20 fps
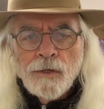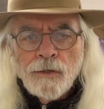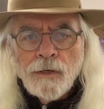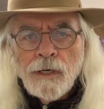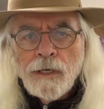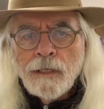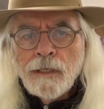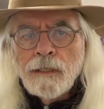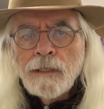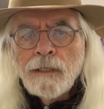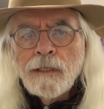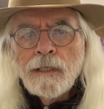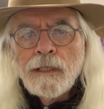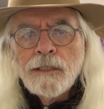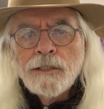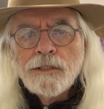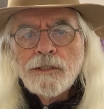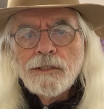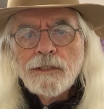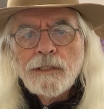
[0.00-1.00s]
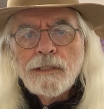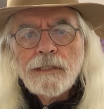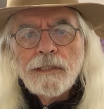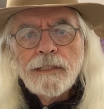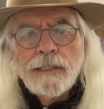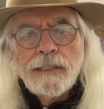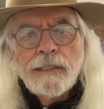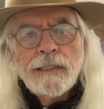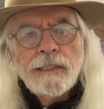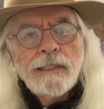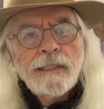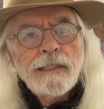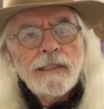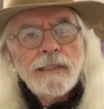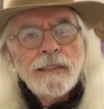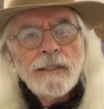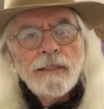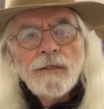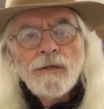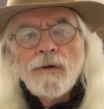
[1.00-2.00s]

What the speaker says: chronologically in